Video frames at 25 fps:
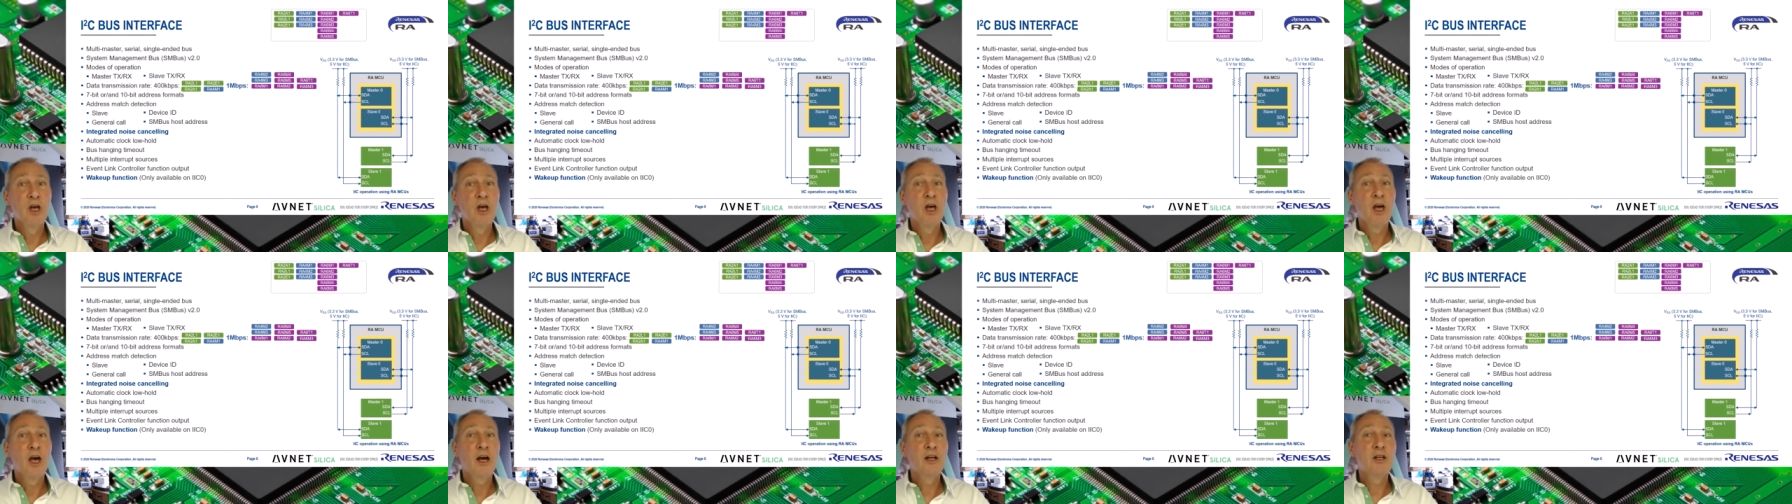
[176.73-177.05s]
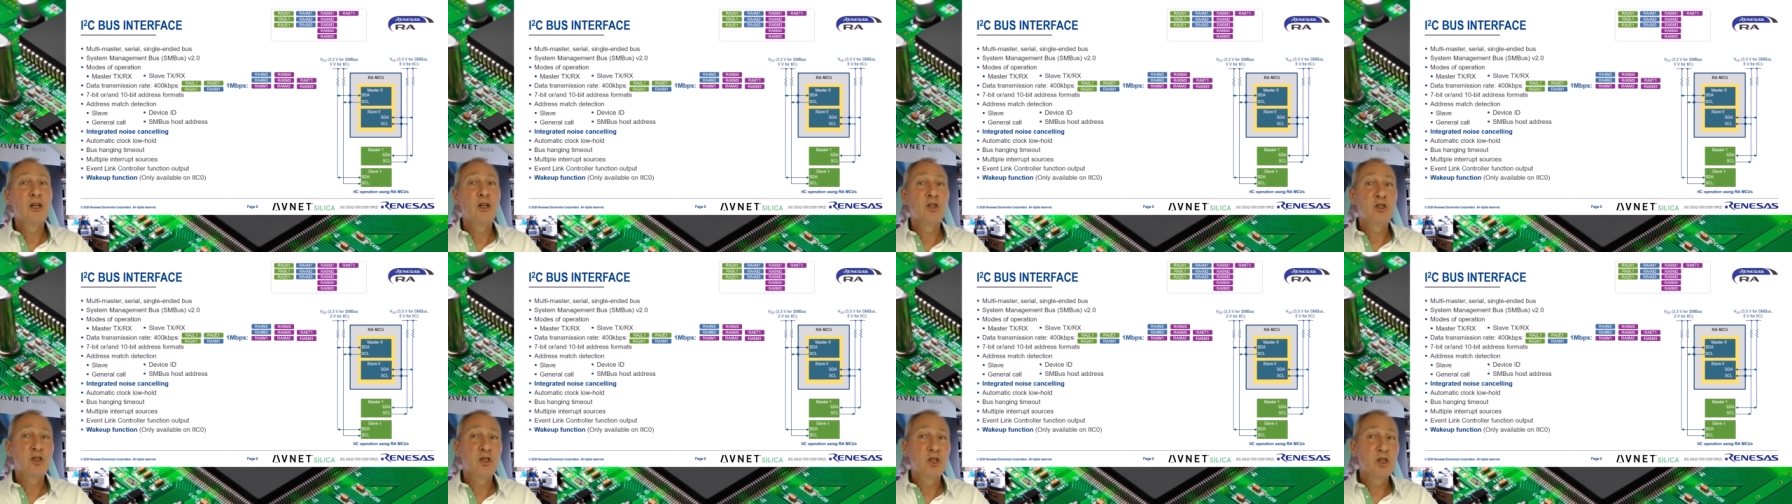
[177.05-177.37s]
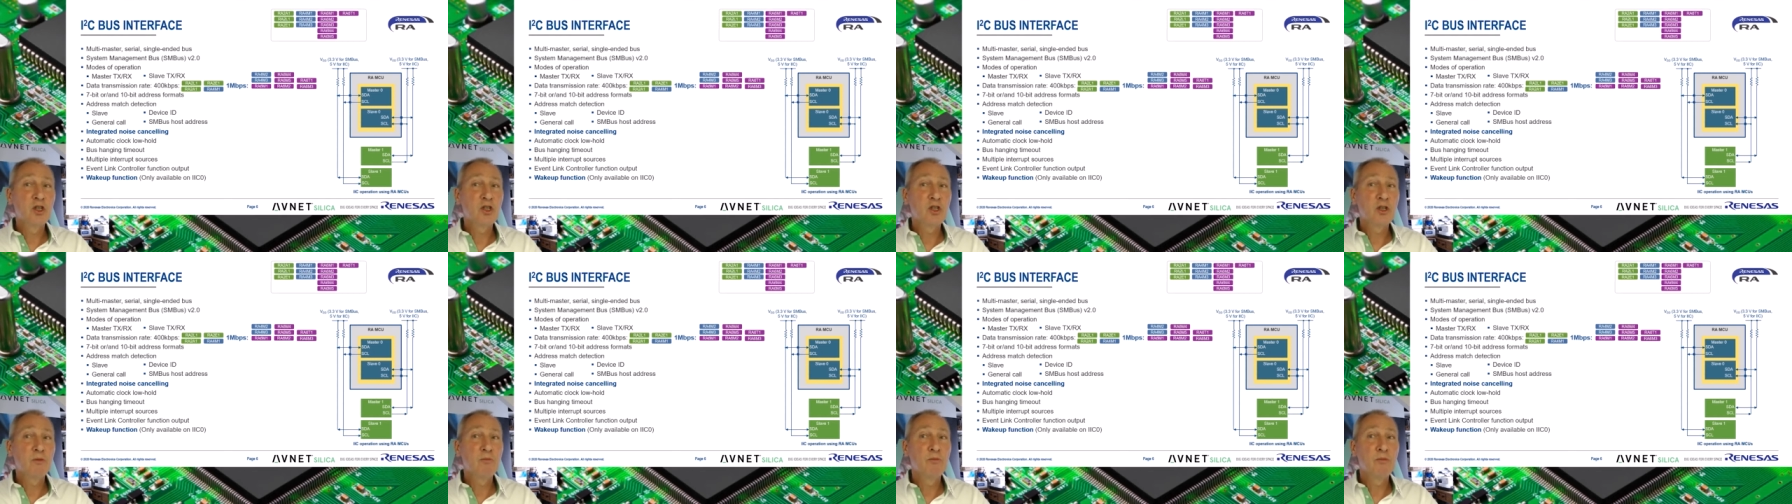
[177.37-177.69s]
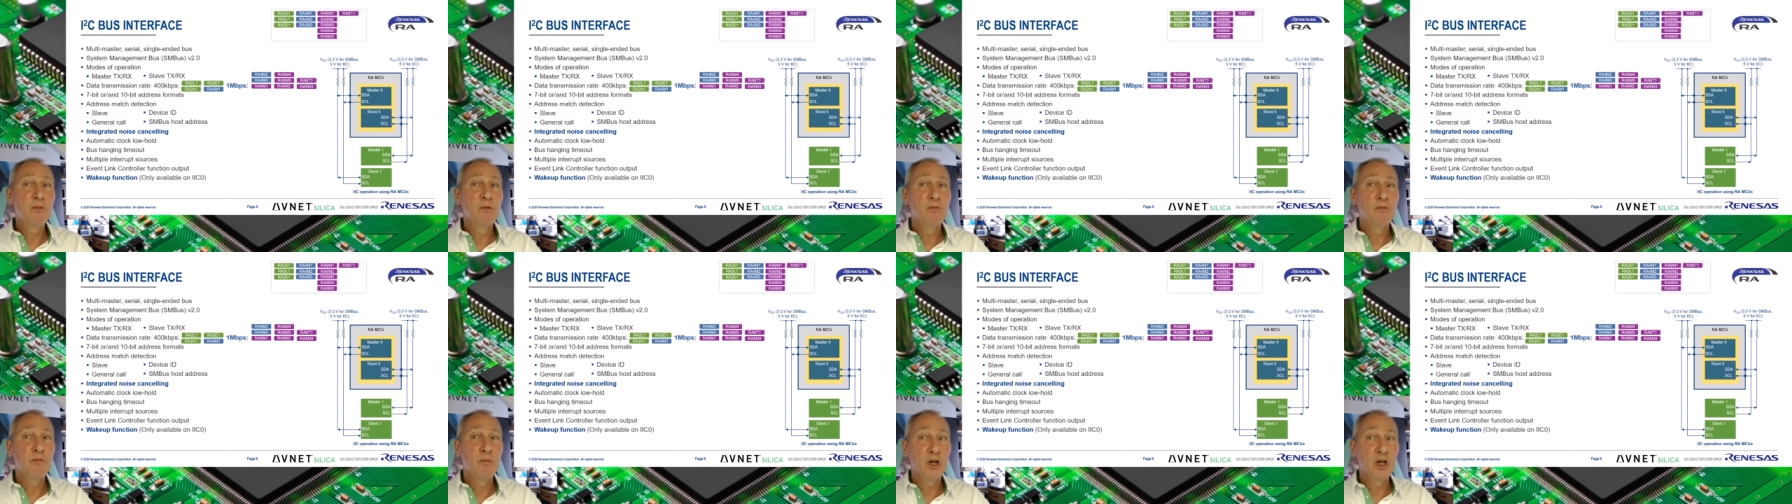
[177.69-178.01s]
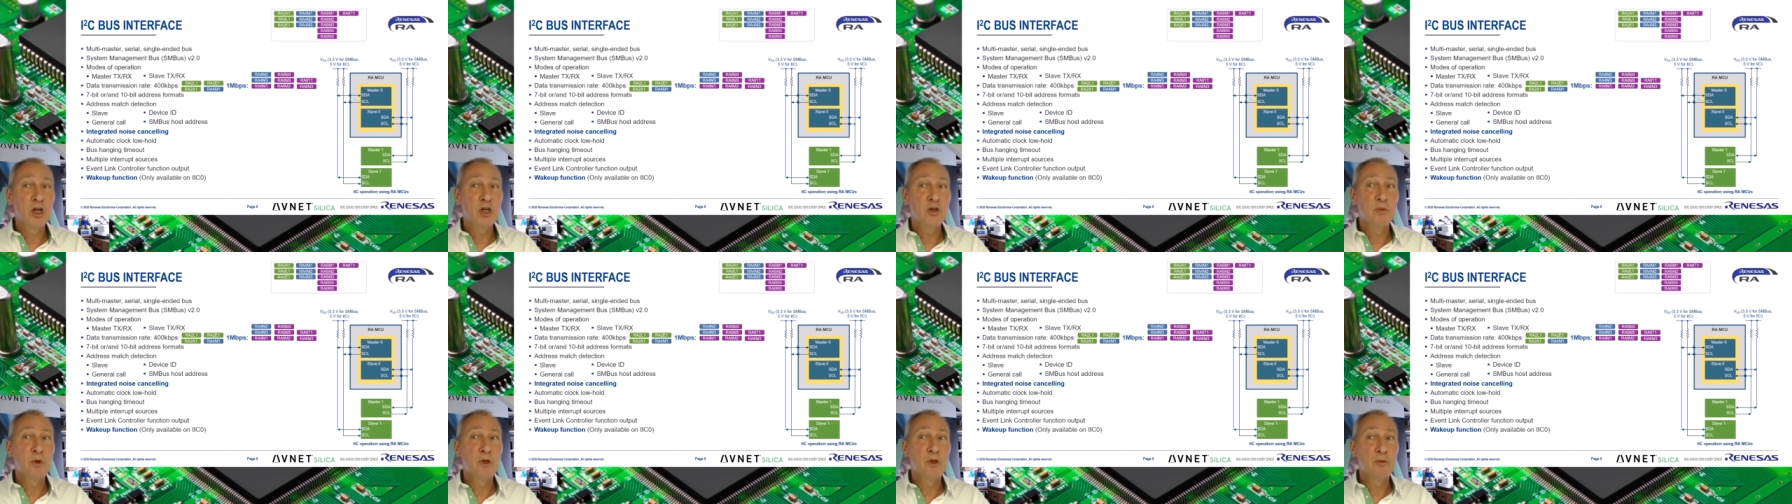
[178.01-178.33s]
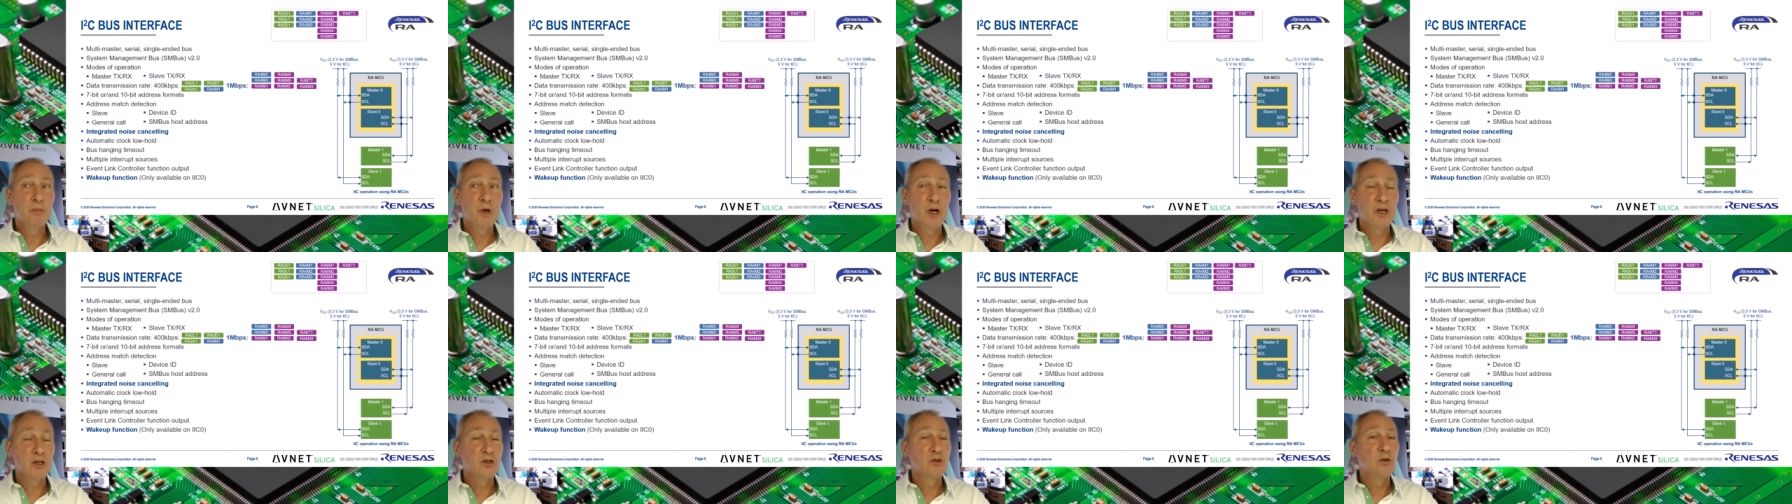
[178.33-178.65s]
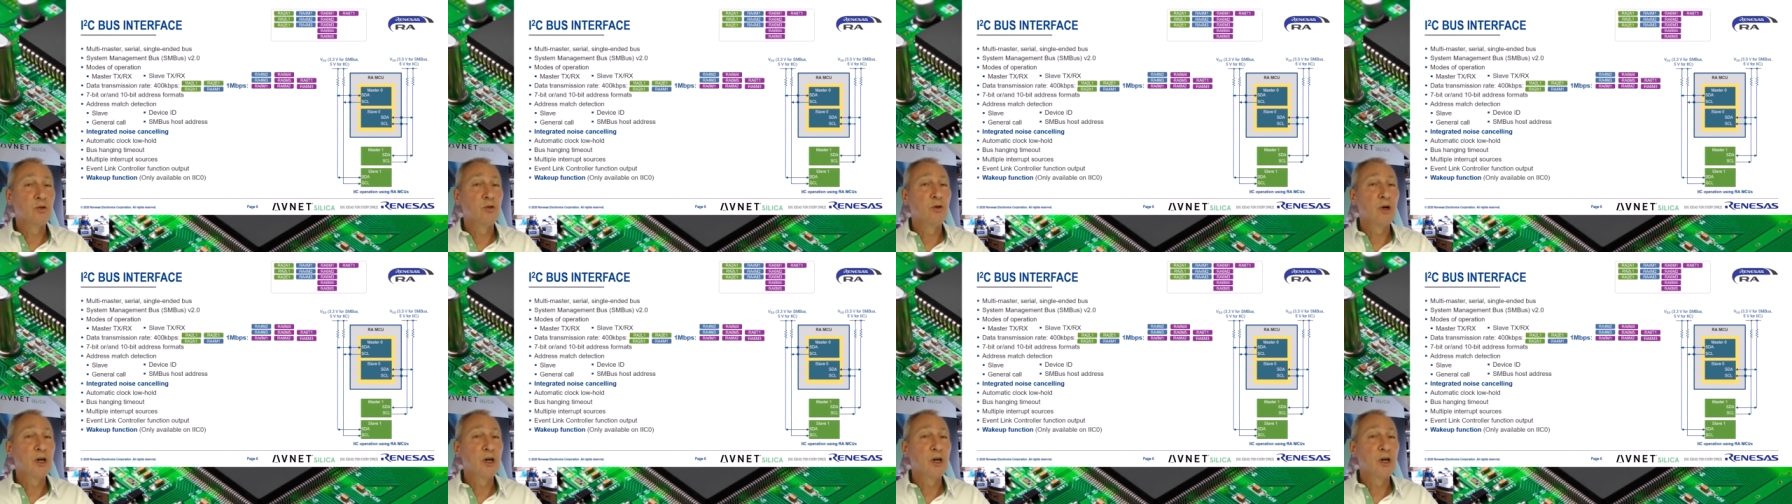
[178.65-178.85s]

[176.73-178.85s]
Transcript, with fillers: and in System Management Bus or